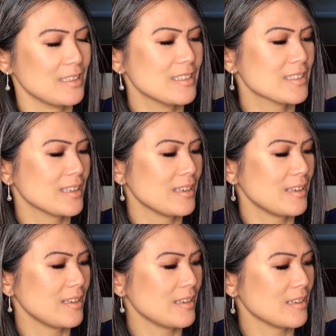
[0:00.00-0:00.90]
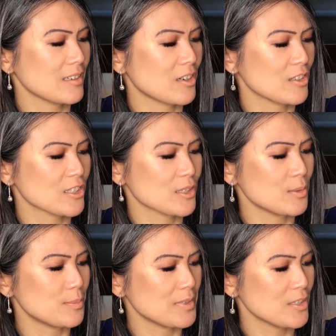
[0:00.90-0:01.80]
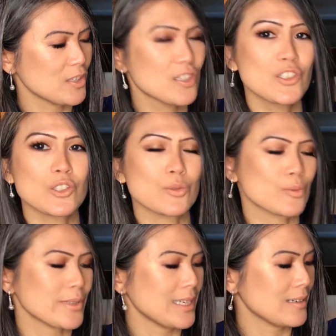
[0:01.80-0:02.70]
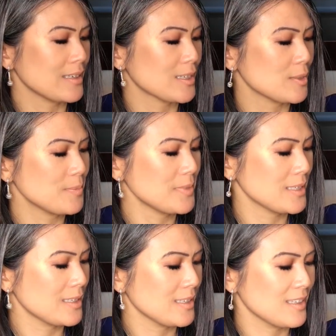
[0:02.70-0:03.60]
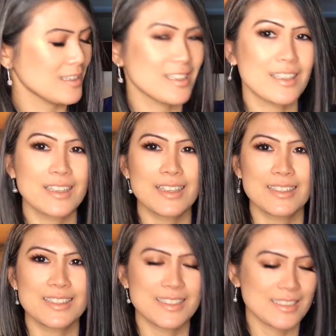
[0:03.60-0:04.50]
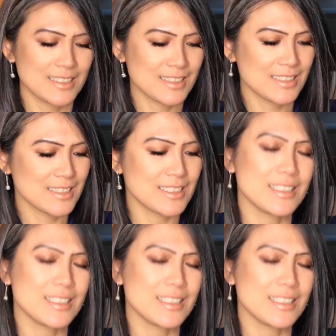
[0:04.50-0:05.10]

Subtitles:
It is a custom jewelry item. This is